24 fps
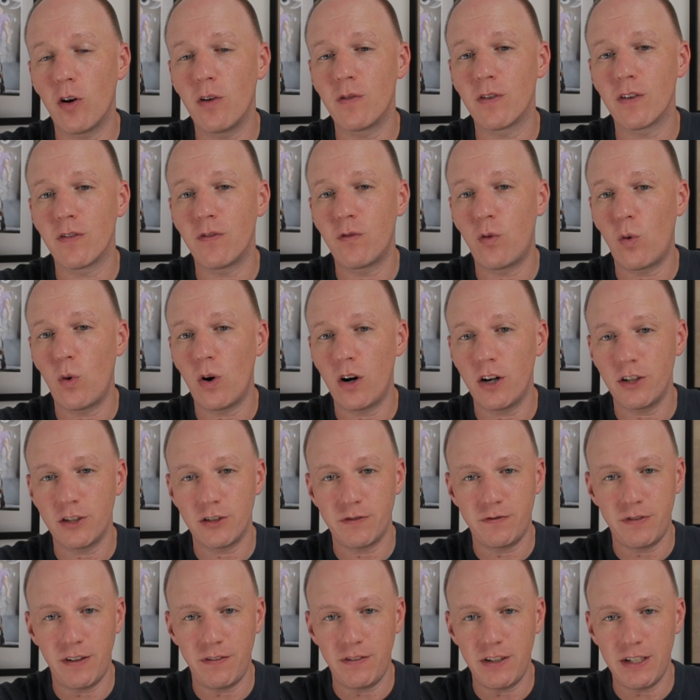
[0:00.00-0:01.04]
over
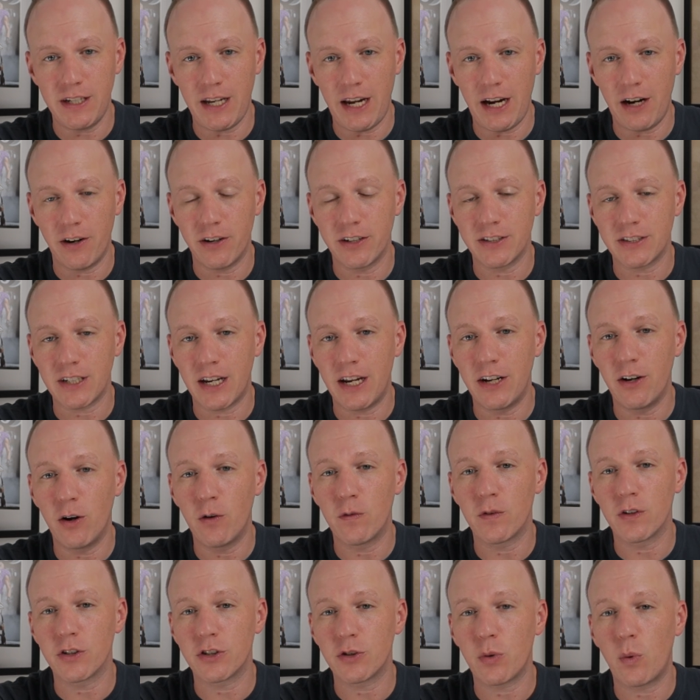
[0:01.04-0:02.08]
450 carries and
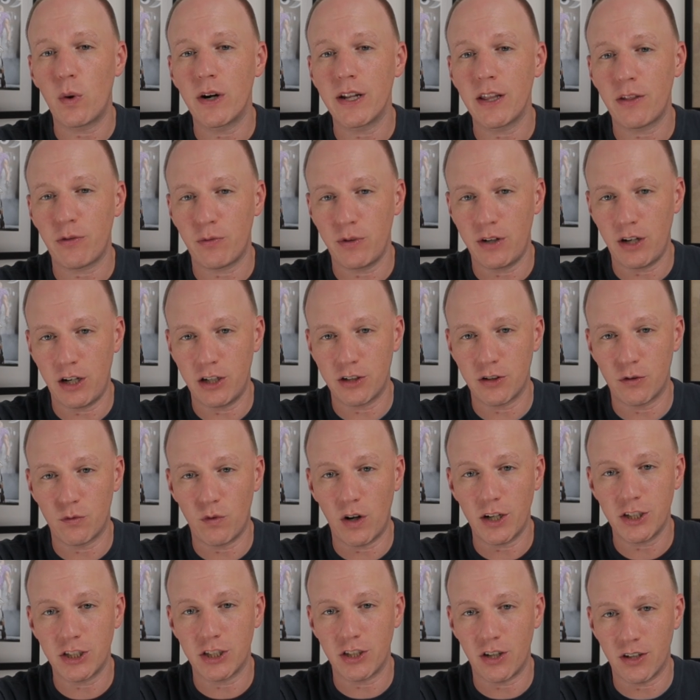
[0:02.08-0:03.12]
over 2,300
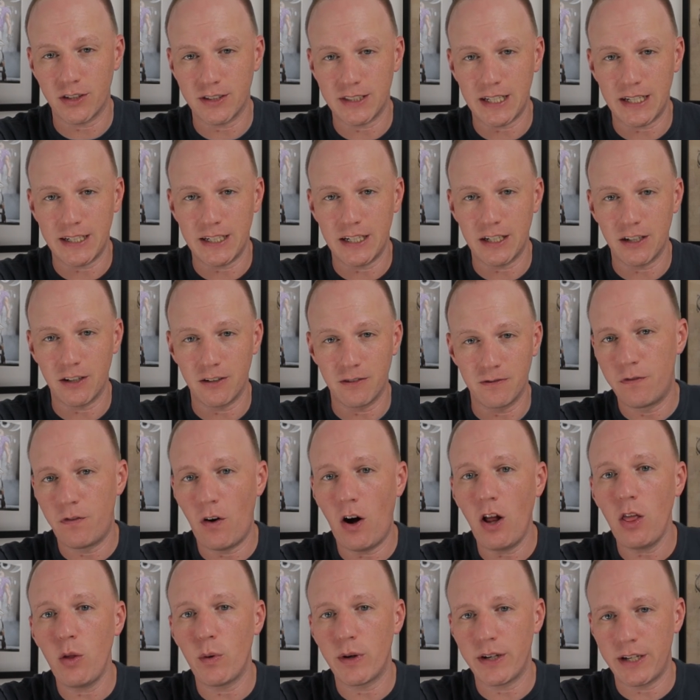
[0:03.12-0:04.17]
rushing yards that year. The
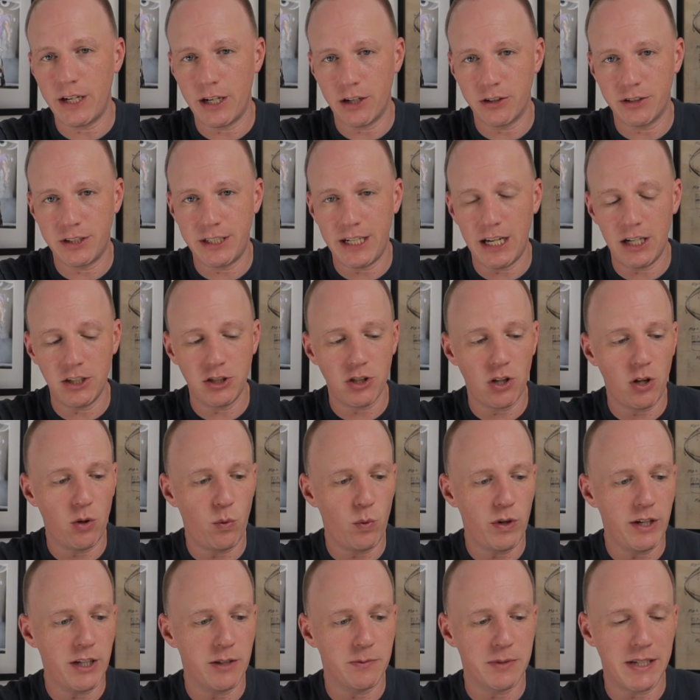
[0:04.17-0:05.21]
following year, D'Angelo
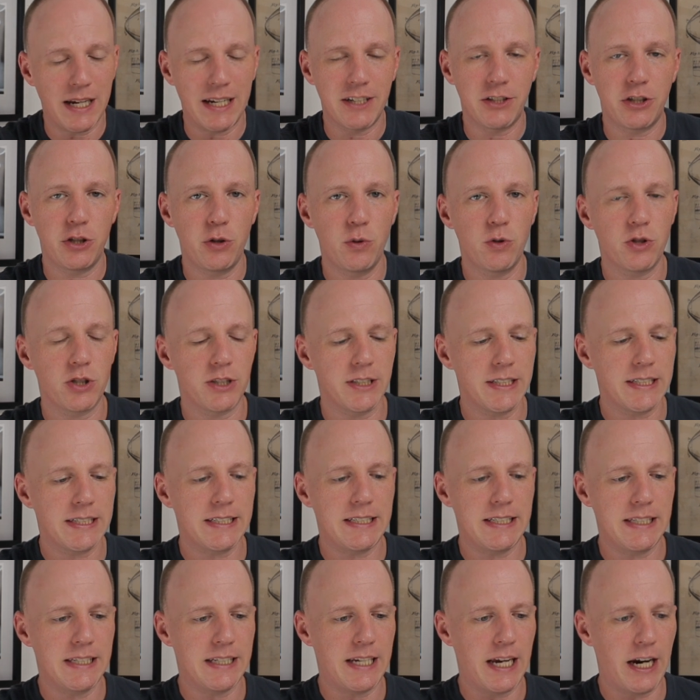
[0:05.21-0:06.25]
Williams had
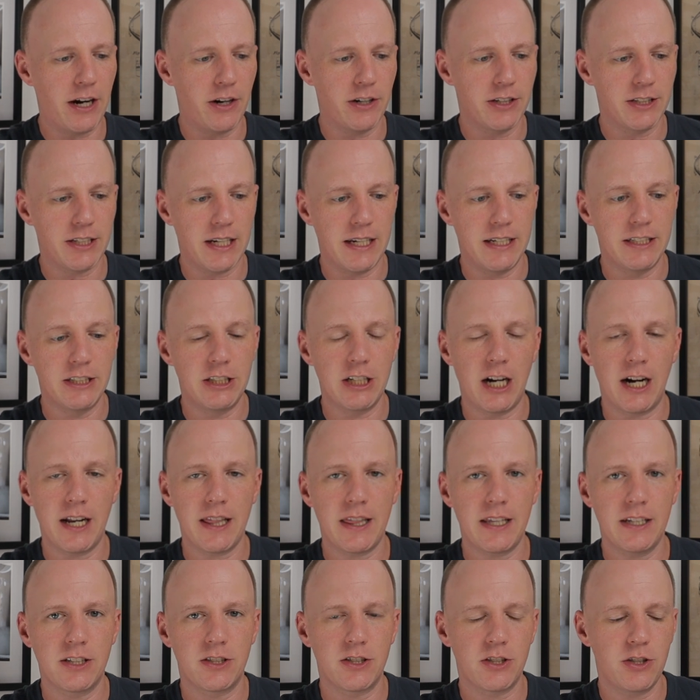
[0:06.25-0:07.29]
216 carries and
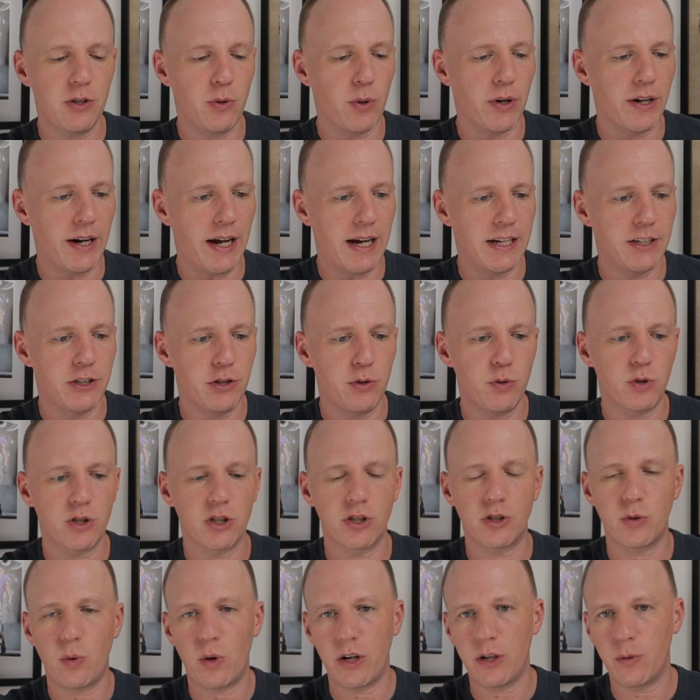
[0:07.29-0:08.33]
Jonathan Stewart had
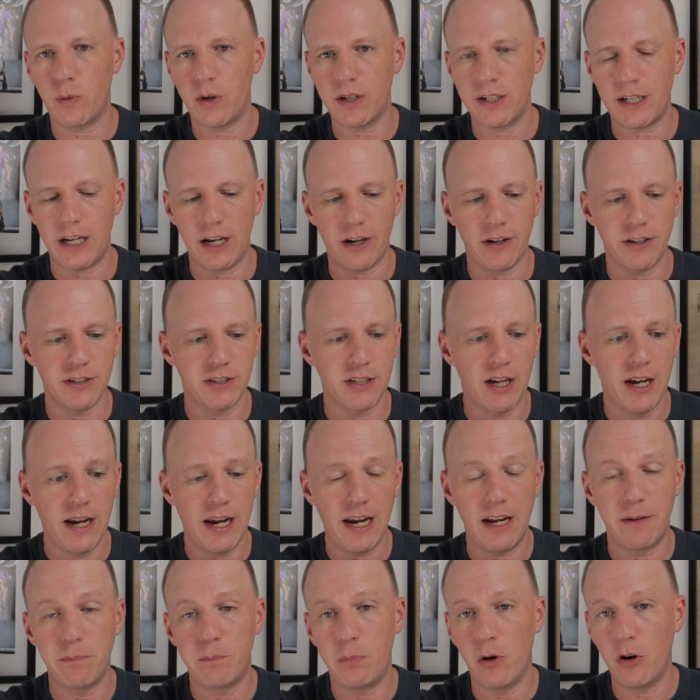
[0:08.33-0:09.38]
221 carries,
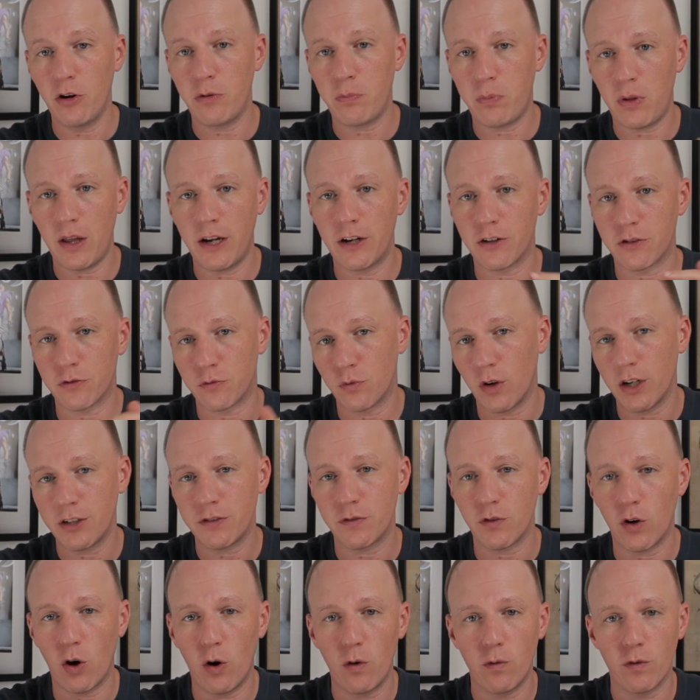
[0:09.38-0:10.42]
and both players rushed
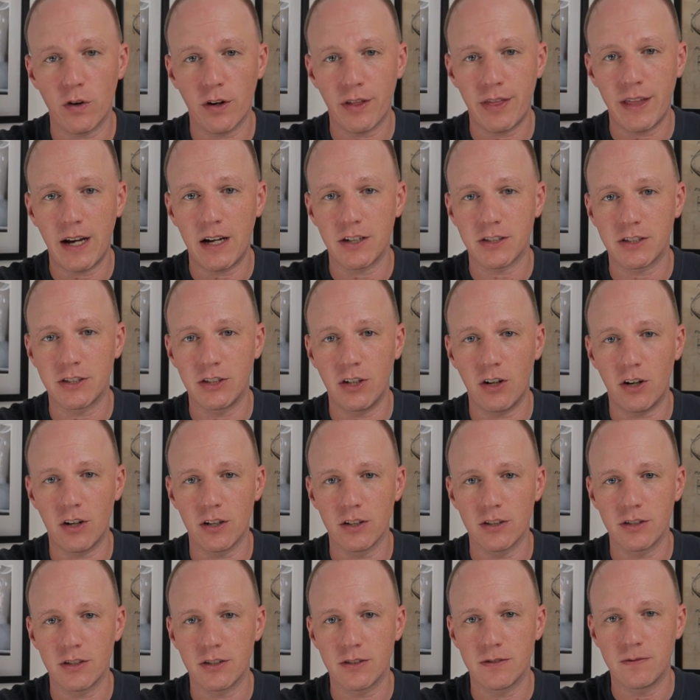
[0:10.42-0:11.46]
for over 1,000
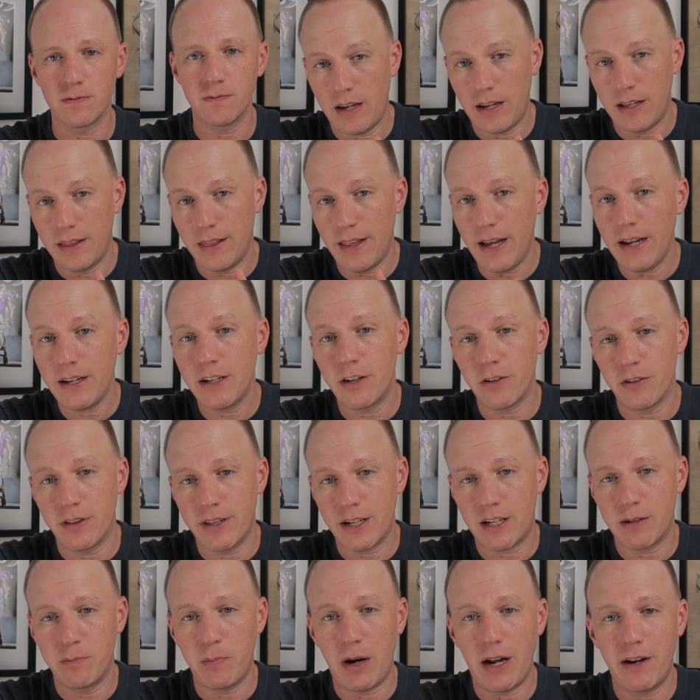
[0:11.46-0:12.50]
yards. In that year, they
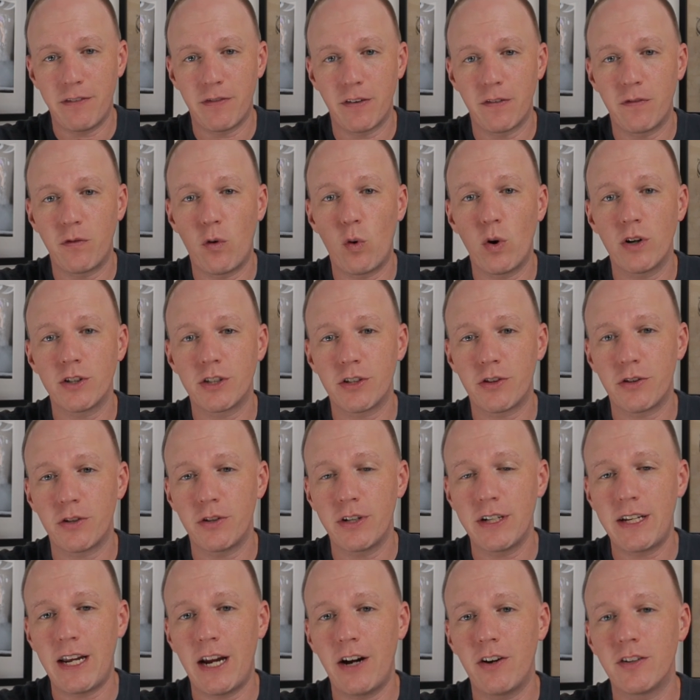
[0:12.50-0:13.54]
combined for
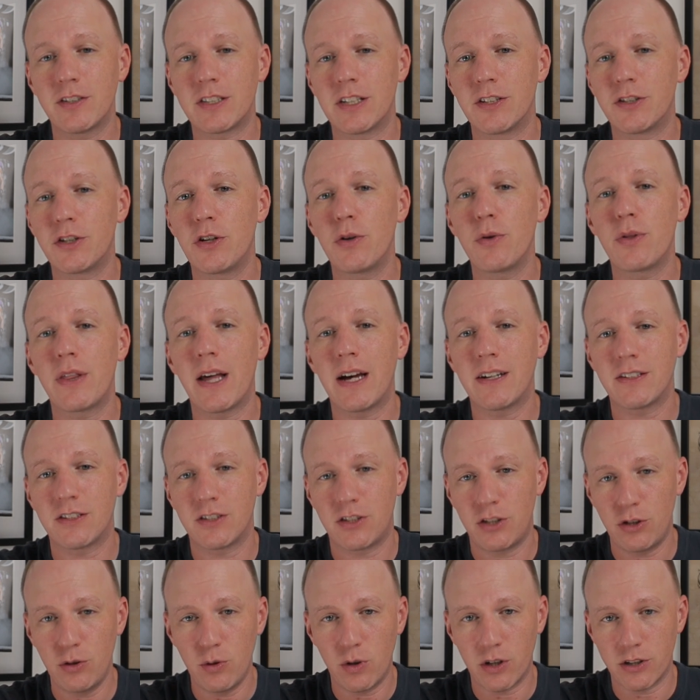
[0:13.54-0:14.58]
430 carries and
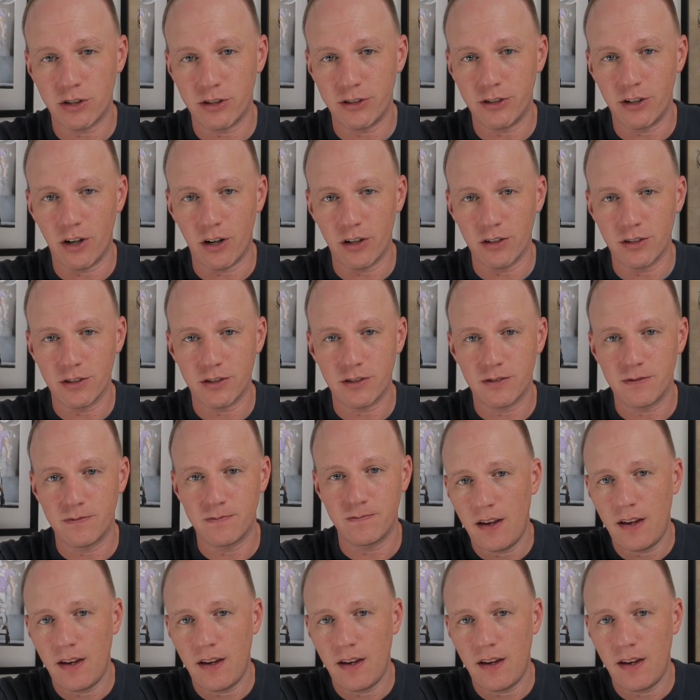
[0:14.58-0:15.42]
2,200 yards.